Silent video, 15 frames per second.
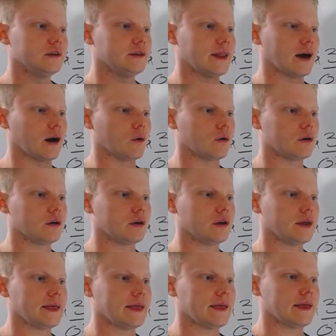Now,
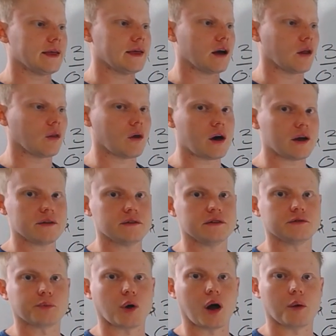a lot of
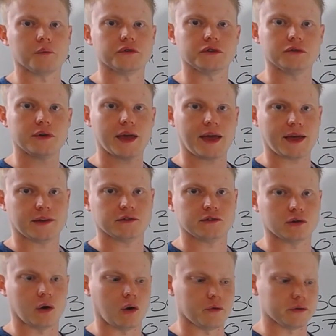these problems you can
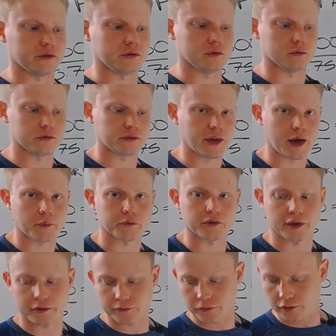solve in two steps.
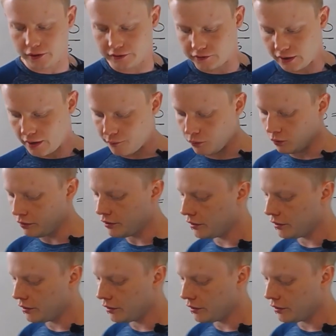Like, for example,